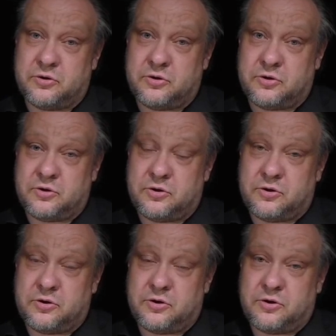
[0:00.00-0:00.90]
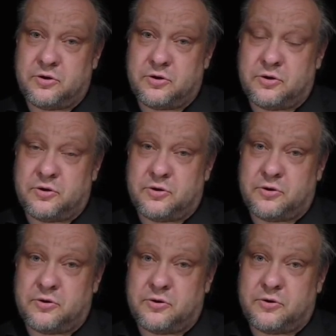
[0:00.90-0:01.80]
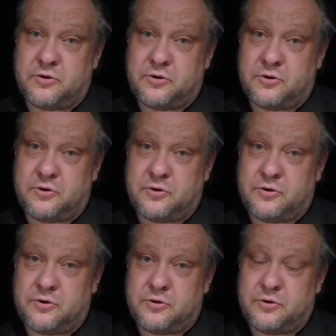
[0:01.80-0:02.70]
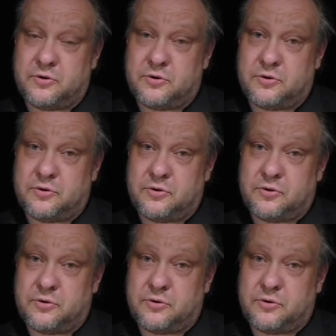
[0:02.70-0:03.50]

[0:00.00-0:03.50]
[no speech]